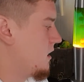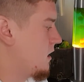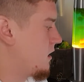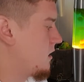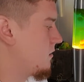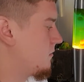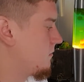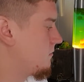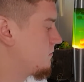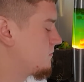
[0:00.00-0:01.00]

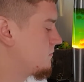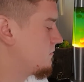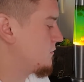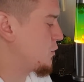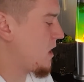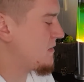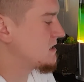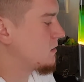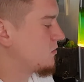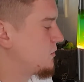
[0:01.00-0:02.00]
There might be
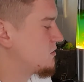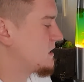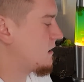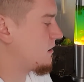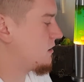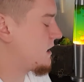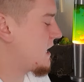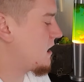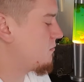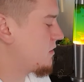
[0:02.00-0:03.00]
some computers out there you can,